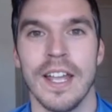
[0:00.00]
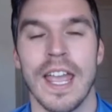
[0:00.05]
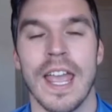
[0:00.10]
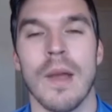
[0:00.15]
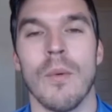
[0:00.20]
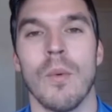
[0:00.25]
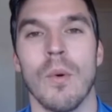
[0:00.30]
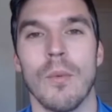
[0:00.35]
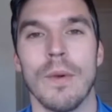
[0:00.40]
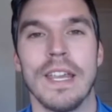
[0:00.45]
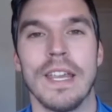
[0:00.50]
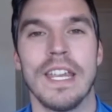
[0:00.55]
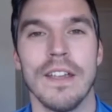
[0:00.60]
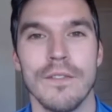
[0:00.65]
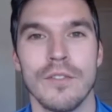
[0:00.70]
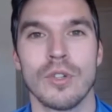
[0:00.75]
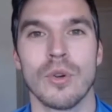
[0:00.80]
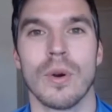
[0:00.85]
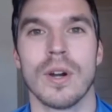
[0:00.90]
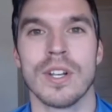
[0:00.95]
And when we
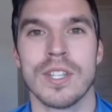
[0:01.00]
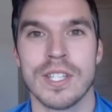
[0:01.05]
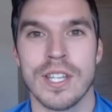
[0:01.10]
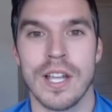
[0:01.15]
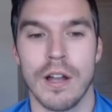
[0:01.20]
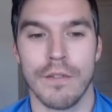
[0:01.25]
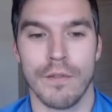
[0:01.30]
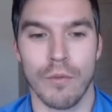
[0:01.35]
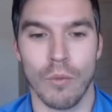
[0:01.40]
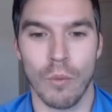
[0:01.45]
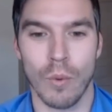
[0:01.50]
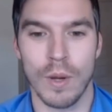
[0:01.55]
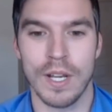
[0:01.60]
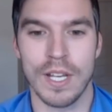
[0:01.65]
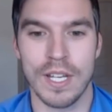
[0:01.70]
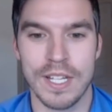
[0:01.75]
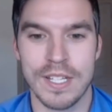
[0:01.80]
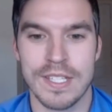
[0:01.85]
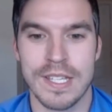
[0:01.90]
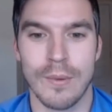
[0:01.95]
give to ourselves what
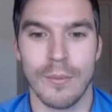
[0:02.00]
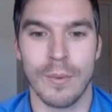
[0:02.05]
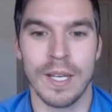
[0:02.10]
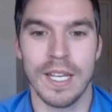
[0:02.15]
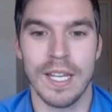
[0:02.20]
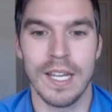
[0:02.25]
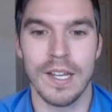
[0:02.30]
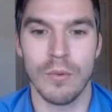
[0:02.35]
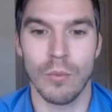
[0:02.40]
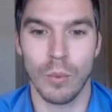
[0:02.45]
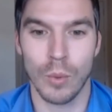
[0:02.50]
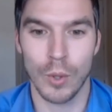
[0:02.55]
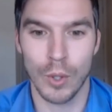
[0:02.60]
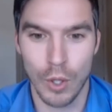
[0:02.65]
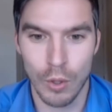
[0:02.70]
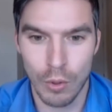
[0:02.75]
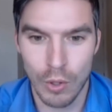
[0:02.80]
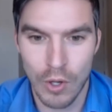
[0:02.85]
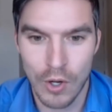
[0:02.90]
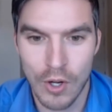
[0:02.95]
it is that we need, we're
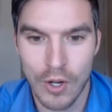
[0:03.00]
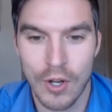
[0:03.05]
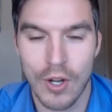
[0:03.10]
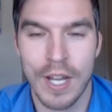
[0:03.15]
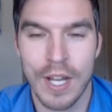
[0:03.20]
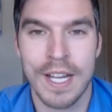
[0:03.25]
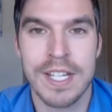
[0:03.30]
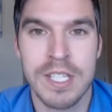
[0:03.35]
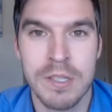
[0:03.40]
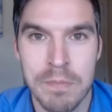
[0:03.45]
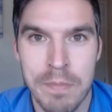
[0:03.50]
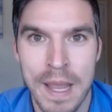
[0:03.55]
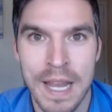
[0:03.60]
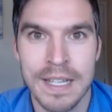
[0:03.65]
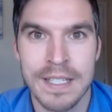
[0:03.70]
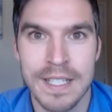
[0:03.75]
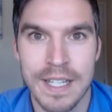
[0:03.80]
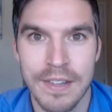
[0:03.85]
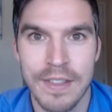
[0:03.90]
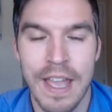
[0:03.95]
no longer
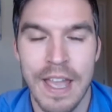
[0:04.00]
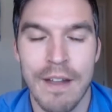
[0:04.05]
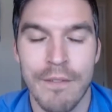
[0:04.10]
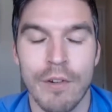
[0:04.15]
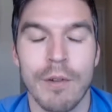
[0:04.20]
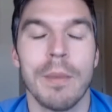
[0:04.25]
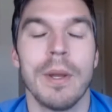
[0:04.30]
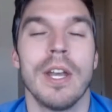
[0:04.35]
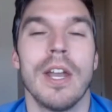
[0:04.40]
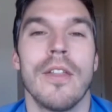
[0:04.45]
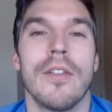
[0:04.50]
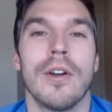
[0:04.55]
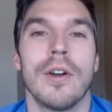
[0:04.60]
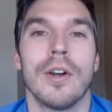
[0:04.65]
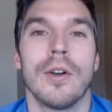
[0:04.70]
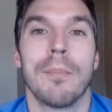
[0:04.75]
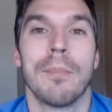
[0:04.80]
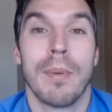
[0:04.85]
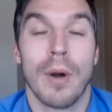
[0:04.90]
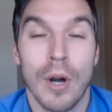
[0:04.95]
expecting that from
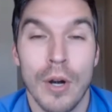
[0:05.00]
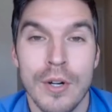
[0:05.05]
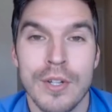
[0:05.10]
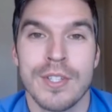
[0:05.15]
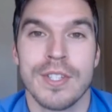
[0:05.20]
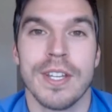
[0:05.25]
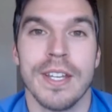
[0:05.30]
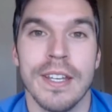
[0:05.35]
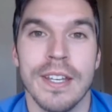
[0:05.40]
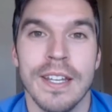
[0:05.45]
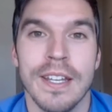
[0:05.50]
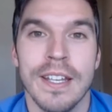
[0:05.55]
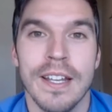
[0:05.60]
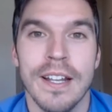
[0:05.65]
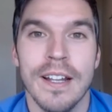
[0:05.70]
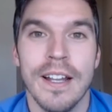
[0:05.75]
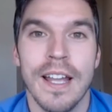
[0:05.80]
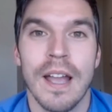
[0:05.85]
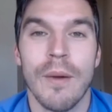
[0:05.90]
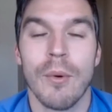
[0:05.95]
another person.
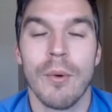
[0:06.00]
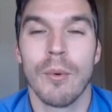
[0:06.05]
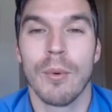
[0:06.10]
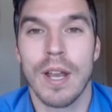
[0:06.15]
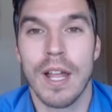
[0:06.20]
And when